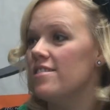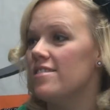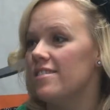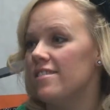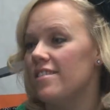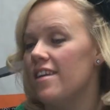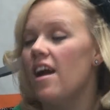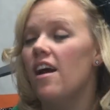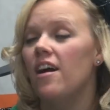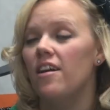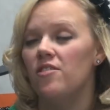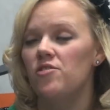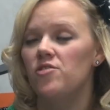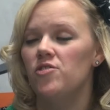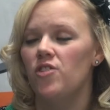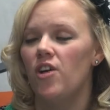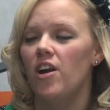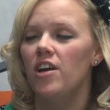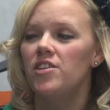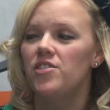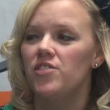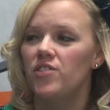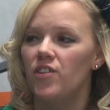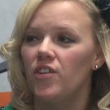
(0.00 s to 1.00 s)
Yes, yeah, you
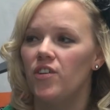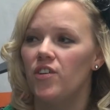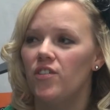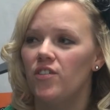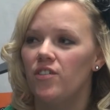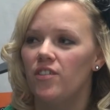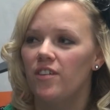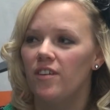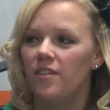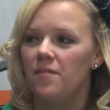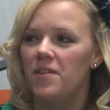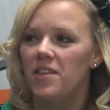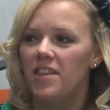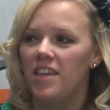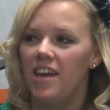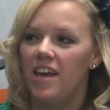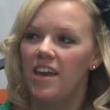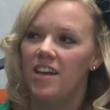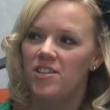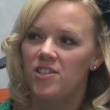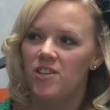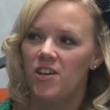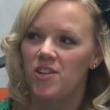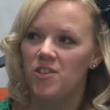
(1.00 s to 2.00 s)
try to. I mean, they
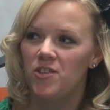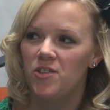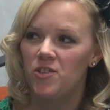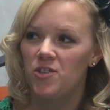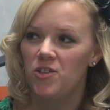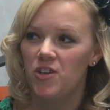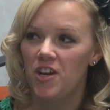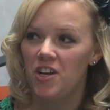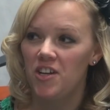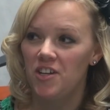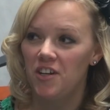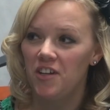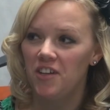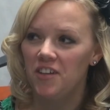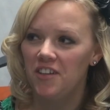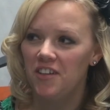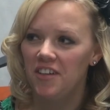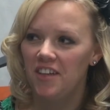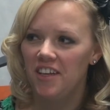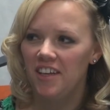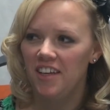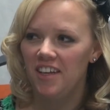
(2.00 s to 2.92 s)
can't change the channel.